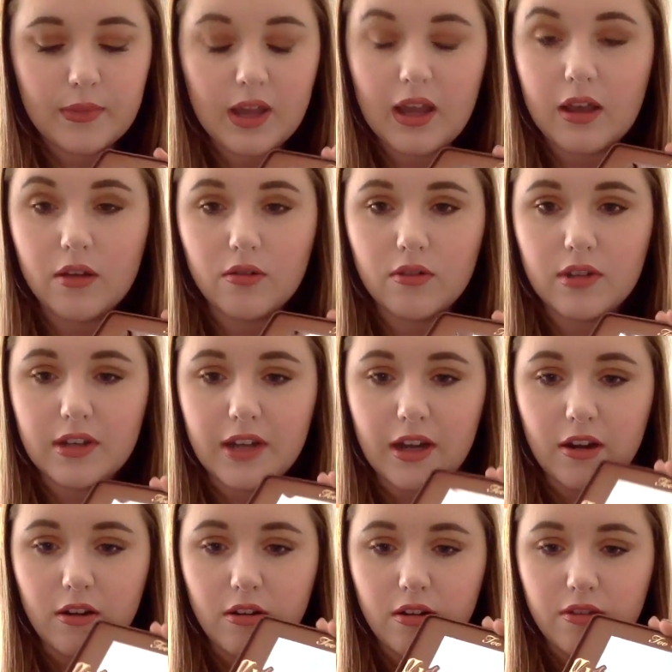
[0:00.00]
I don't really
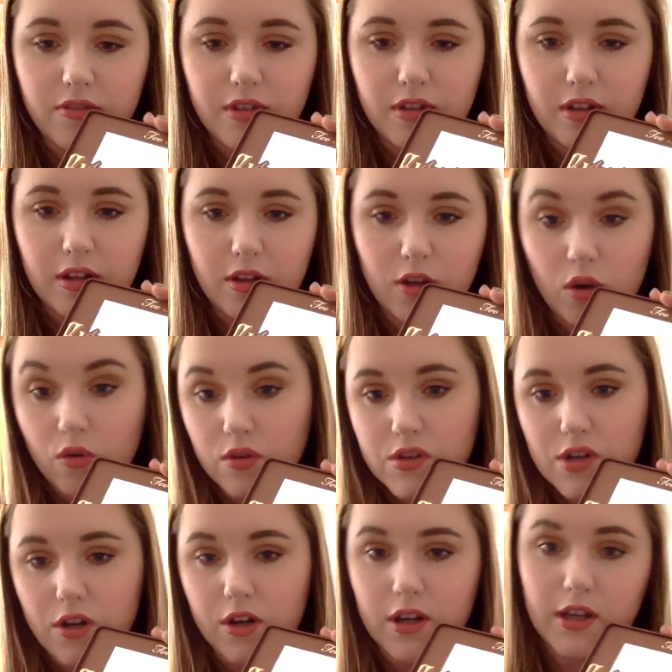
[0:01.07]
care enough to like go
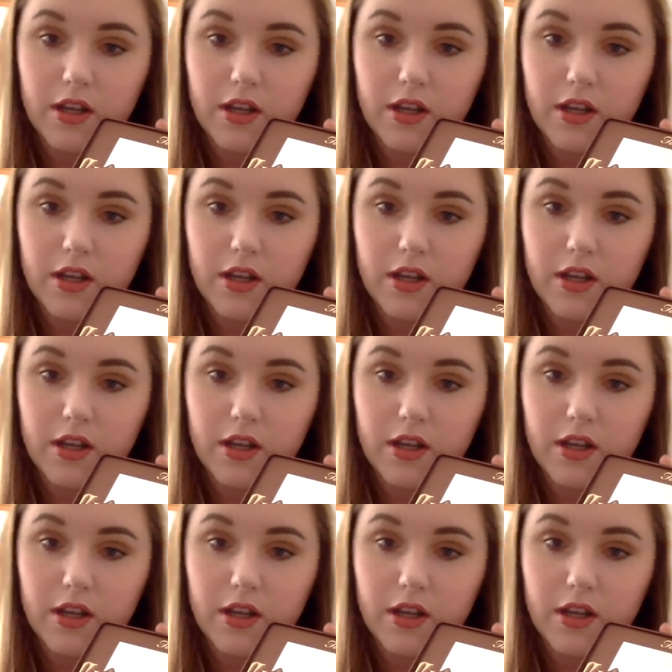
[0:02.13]
return it,